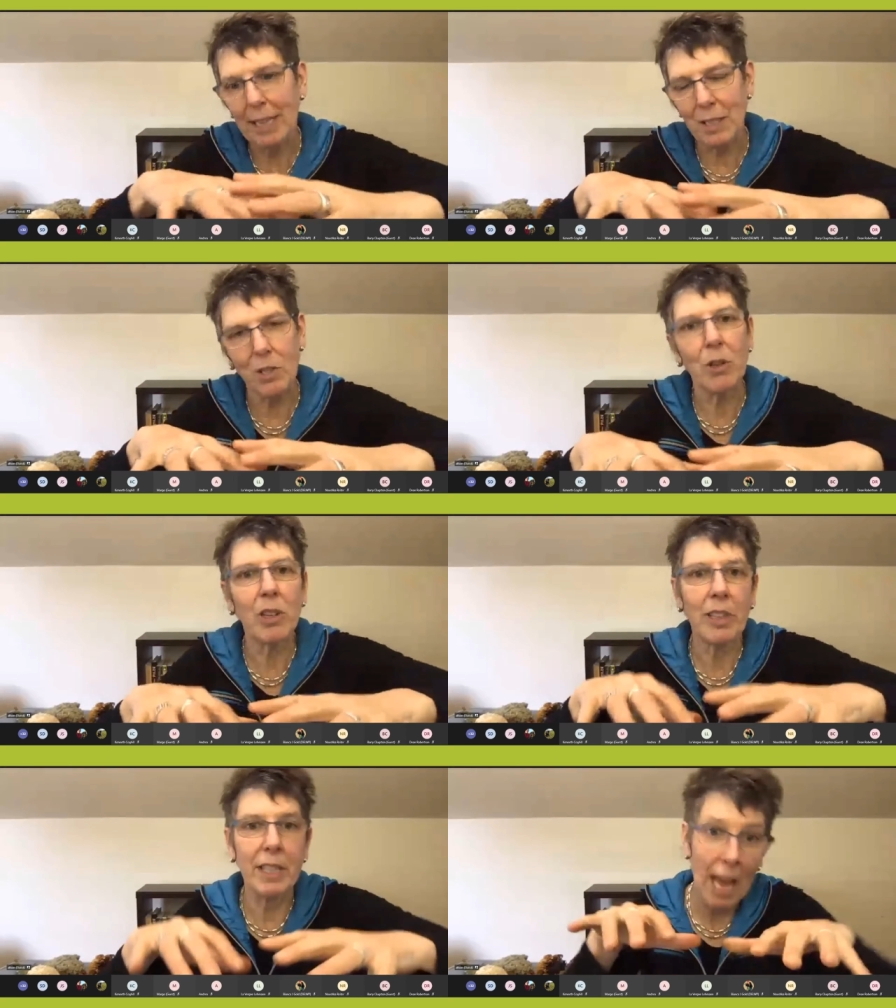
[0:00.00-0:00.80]
that
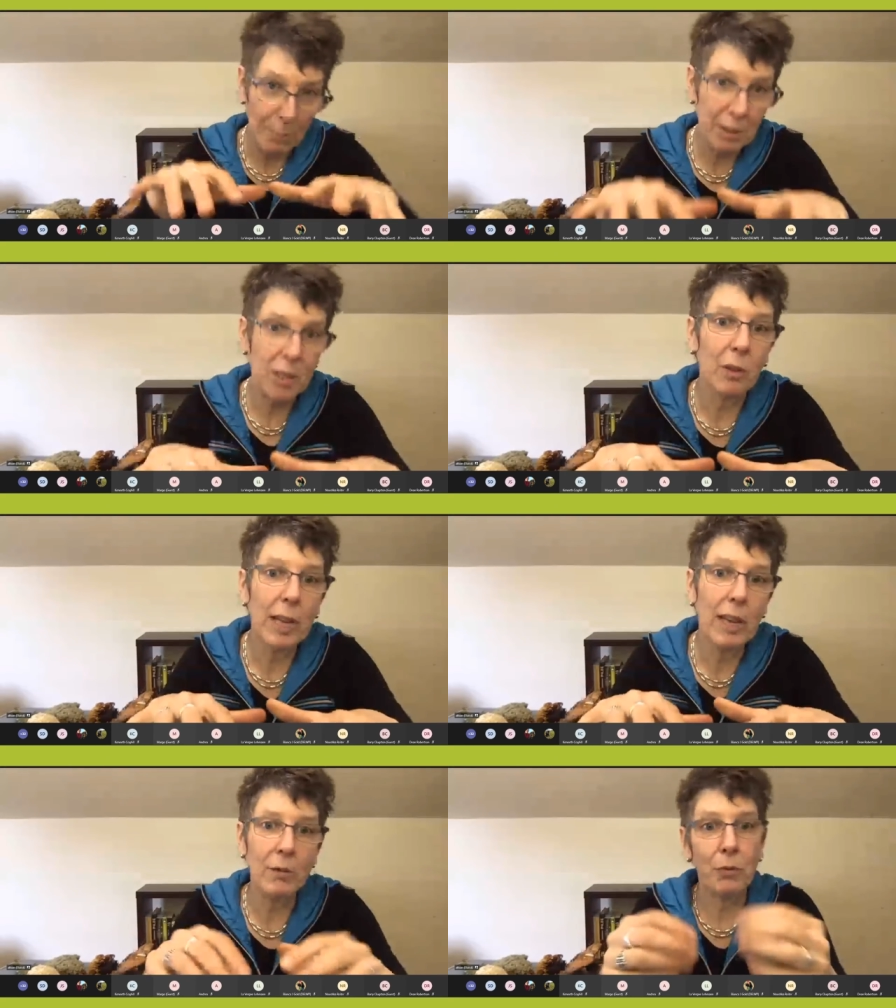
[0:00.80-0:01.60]
soil inhabitable
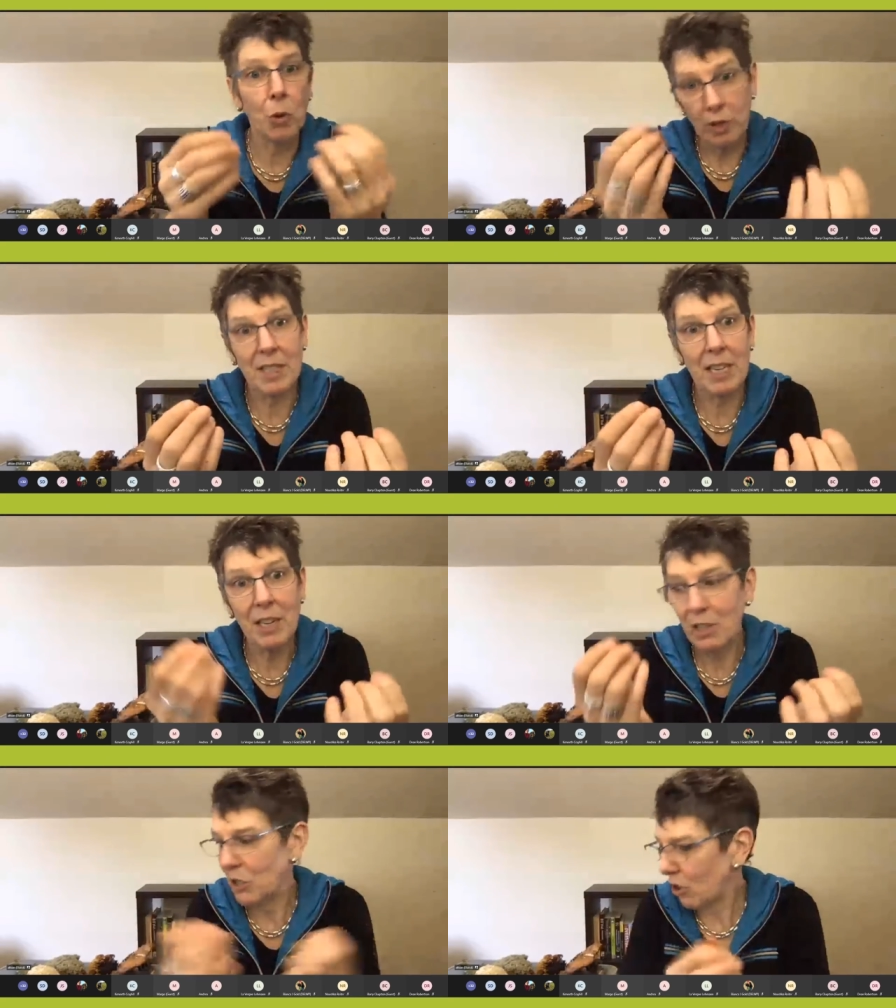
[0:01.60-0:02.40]
again for a
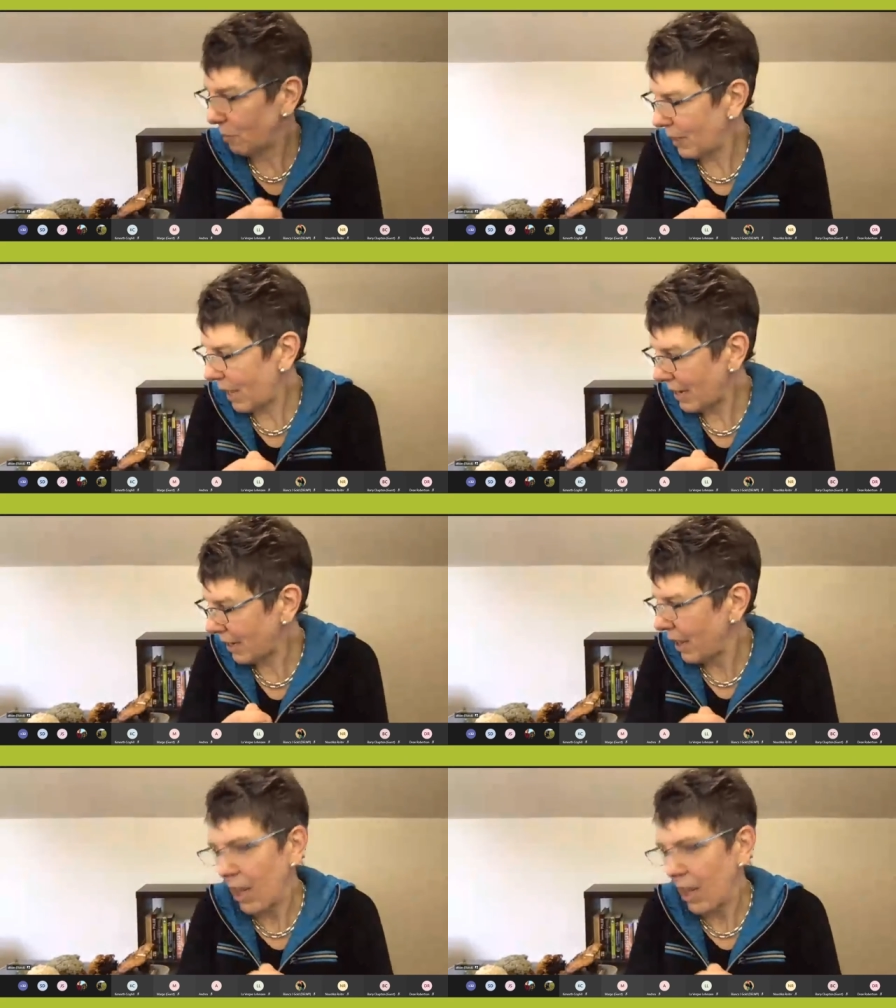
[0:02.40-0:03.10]
seed to germinate.